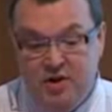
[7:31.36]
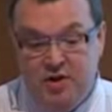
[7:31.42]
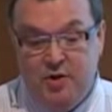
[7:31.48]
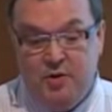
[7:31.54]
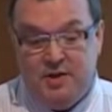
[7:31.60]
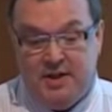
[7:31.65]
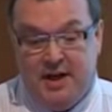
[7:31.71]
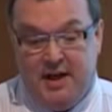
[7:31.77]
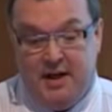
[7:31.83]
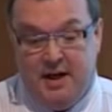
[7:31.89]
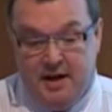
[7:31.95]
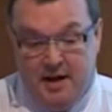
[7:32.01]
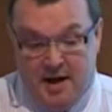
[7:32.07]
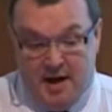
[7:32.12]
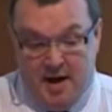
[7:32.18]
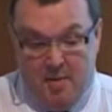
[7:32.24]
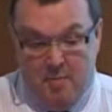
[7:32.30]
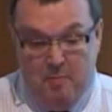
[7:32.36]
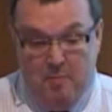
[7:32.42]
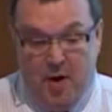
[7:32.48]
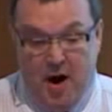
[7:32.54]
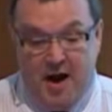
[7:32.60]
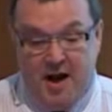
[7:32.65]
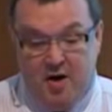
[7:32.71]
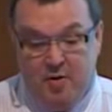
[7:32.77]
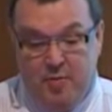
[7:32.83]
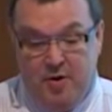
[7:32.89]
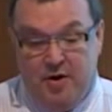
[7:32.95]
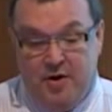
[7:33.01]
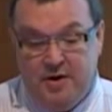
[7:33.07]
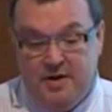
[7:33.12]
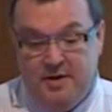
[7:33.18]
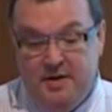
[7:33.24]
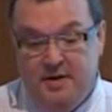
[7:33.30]
reducing
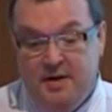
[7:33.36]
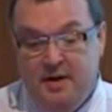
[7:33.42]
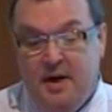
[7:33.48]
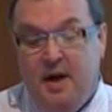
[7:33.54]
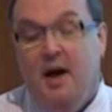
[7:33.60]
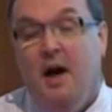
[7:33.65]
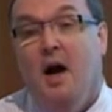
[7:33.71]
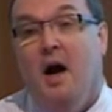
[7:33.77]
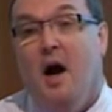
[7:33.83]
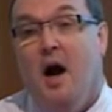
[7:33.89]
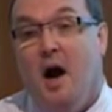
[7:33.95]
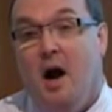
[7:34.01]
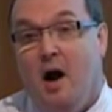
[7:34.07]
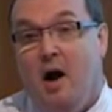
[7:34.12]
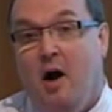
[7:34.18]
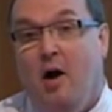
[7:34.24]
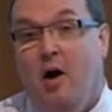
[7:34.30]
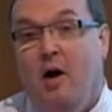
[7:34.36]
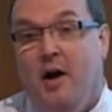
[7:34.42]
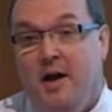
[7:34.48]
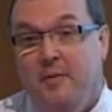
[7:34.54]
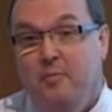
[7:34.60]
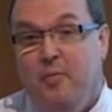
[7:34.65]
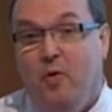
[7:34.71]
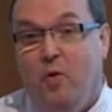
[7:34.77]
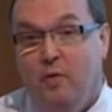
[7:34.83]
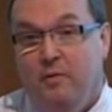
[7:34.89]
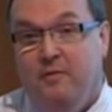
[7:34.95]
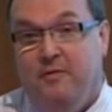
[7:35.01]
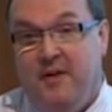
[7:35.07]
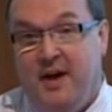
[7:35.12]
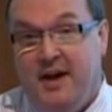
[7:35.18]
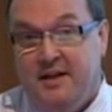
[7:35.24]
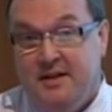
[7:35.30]
bioburden are
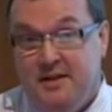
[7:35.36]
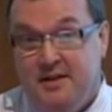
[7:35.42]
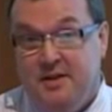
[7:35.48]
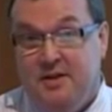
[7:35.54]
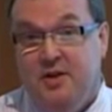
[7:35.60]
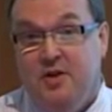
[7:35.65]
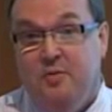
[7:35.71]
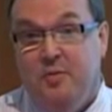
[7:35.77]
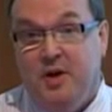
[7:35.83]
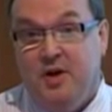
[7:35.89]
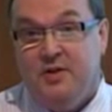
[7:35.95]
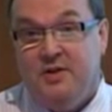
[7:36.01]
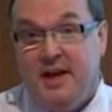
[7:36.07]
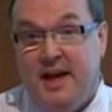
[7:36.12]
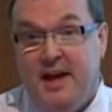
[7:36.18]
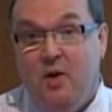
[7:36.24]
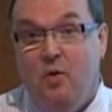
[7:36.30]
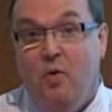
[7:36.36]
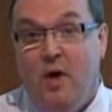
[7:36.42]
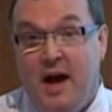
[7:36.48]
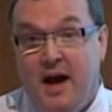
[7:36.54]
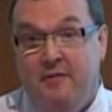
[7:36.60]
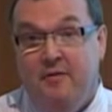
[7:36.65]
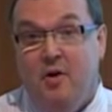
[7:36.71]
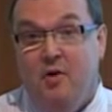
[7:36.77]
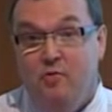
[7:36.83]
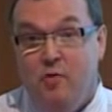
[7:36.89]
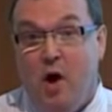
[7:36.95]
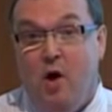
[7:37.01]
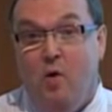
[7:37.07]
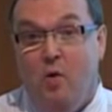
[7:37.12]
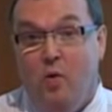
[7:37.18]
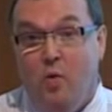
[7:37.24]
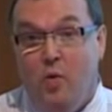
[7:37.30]
important factors too, because they all have a
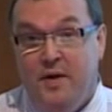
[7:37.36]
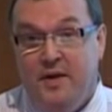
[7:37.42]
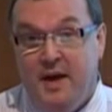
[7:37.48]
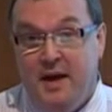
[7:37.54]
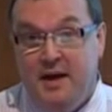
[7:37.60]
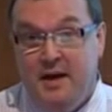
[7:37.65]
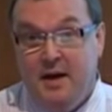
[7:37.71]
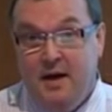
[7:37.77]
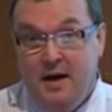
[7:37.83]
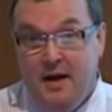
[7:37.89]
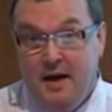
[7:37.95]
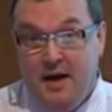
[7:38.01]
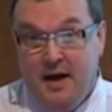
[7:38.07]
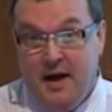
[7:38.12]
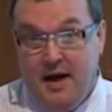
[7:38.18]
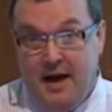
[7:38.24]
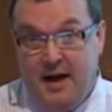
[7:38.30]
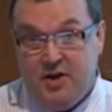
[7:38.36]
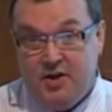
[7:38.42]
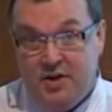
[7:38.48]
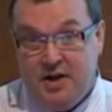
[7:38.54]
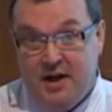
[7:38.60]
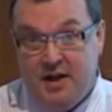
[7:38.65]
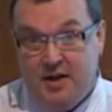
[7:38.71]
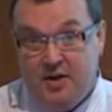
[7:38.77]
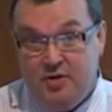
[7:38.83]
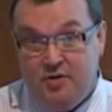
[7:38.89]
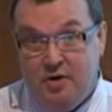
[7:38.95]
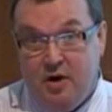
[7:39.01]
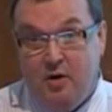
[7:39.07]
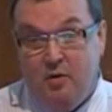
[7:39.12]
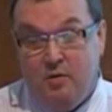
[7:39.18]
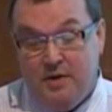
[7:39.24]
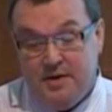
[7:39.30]
role within exudate
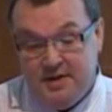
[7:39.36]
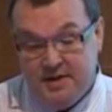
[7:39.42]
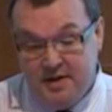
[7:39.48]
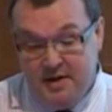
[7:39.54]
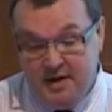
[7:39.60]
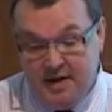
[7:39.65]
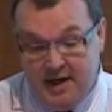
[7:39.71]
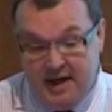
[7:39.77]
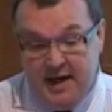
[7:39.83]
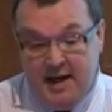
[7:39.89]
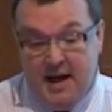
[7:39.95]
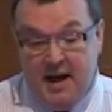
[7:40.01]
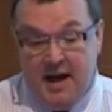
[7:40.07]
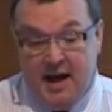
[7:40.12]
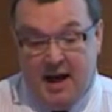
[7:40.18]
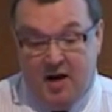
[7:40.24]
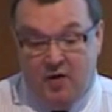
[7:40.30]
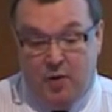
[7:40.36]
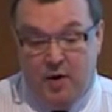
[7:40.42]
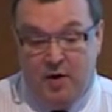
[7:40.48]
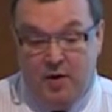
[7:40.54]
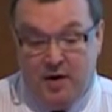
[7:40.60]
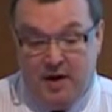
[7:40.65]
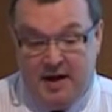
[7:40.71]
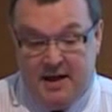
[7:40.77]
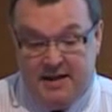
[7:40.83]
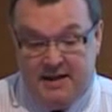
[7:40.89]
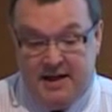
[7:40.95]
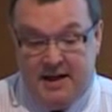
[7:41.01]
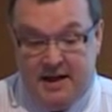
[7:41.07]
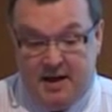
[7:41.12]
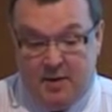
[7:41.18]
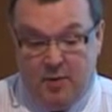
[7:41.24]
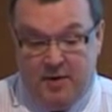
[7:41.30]
control. And certainly if we're looking at
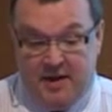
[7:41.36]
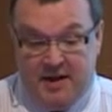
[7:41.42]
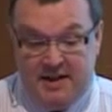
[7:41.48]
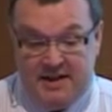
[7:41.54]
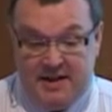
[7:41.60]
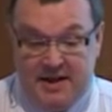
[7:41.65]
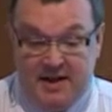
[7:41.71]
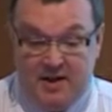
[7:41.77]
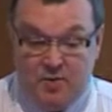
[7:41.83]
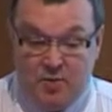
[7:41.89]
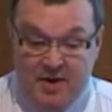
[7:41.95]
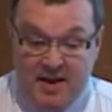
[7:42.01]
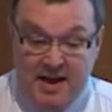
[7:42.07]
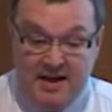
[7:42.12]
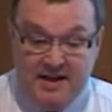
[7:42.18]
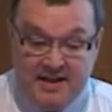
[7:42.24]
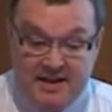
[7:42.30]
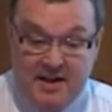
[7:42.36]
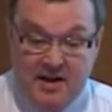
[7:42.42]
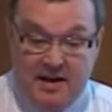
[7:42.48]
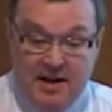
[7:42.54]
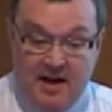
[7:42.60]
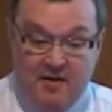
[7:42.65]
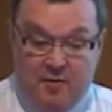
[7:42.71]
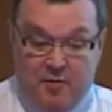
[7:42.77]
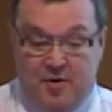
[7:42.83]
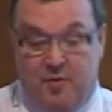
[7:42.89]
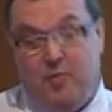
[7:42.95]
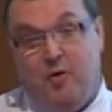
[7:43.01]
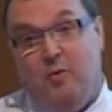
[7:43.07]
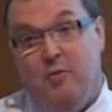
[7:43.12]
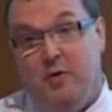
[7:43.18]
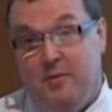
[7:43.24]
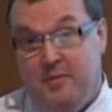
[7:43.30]
dealing with these things, we're then still left with the
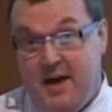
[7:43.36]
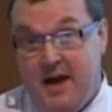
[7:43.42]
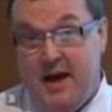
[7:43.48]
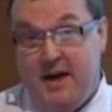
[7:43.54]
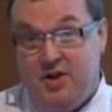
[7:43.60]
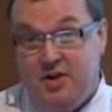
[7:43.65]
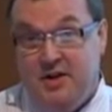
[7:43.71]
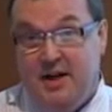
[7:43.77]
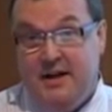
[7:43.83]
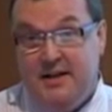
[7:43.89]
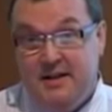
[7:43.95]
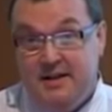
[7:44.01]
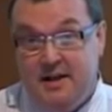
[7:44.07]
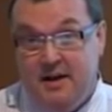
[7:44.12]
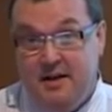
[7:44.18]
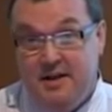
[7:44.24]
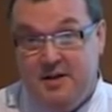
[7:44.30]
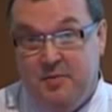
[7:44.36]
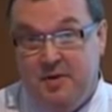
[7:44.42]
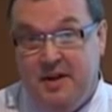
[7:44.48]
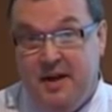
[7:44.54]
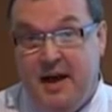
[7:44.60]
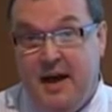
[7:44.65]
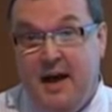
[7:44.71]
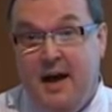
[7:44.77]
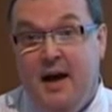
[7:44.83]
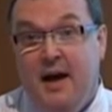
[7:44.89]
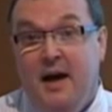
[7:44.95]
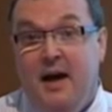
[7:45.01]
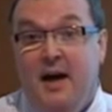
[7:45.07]
problem that exudate is going to be there,